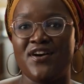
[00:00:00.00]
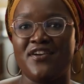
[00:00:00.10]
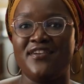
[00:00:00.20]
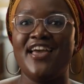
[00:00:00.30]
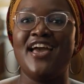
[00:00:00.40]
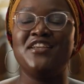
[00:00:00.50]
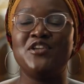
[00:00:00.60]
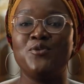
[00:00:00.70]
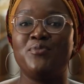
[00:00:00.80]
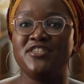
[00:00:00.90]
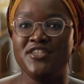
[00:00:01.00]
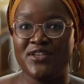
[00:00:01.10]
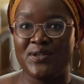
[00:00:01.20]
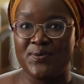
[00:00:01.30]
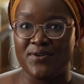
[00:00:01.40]
are, and in no
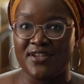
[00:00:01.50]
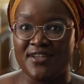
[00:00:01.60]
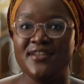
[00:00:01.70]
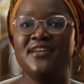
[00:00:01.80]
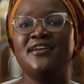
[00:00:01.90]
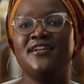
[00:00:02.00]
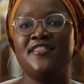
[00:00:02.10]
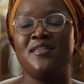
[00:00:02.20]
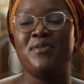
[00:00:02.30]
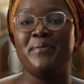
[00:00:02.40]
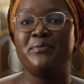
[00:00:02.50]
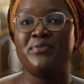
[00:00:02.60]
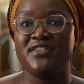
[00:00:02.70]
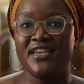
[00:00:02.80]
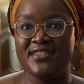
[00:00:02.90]
particular order, the Public
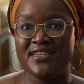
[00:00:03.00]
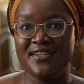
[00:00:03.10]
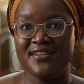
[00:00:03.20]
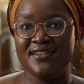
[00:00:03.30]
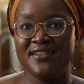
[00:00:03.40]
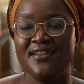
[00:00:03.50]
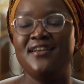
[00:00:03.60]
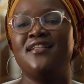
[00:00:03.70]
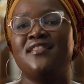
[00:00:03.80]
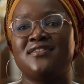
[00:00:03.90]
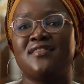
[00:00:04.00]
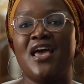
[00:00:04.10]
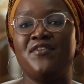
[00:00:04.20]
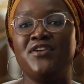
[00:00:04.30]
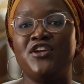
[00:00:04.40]
Protector, South
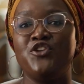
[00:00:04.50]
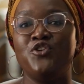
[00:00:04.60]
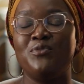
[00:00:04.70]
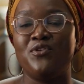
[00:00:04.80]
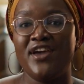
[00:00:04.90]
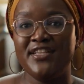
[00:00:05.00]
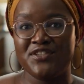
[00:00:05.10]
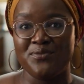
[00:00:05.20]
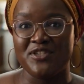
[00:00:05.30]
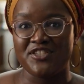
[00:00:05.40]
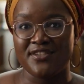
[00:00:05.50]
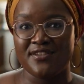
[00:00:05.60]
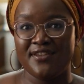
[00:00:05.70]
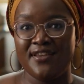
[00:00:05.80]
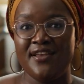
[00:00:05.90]
African Human Rights Commission,
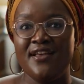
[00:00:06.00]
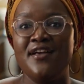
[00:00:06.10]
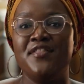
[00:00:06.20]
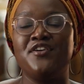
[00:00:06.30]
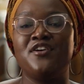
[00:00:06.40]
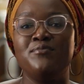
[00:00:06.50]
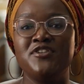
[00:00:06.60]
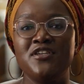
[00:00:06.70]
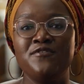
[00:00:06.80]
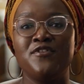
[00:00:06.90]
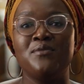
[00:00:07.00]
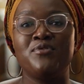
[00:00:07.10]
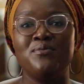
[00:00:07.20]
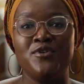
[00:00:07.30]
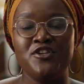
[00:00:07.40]
the Commission for the
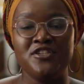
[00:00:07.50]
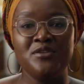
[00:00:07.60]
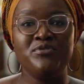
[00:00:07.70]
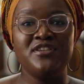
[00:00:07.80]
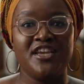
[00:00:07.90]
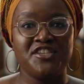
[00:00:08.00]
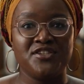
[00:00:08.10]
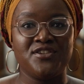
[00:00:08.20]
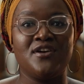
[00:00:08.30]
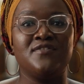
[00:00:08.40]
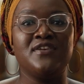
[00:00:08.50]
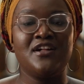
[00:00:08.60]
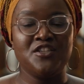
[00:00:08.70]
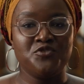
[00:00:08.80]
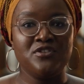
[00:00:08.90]
Promotion and Protection of
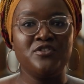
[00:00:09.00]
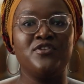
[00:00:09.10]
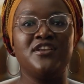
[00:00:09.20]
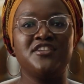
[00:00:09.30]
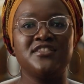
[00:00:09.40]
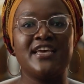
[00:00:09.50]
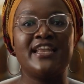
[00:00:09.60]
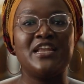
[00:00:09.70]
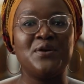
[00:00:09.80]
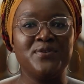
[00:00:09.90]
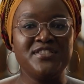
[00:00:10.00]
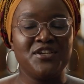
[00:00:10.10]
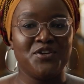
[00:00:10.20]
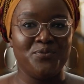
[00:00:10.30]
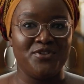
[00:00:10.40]
Cultural, Religious and
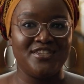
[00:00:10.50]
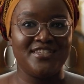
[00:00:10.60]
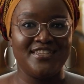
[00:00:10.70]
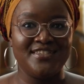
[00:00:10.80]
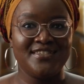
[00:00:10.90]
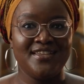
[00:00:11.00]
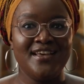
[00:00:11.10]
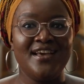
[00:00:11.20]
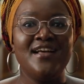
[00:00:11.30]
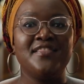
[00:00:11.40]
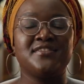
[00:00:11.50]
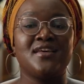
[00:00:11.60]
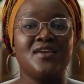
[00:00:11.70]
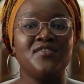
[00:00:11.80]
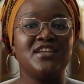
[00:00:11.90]
Linguistic Communities, the
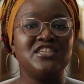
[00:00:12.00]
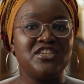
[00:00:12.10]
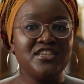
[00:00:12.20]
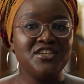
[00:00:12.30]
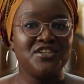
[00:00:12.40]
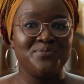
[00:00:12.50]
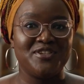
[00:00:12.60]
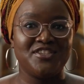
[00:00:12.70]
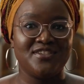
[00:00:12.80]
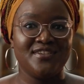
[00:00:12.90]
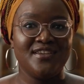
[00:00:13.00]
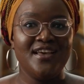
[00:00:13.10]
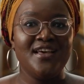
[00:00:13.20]
South African Gender Commission,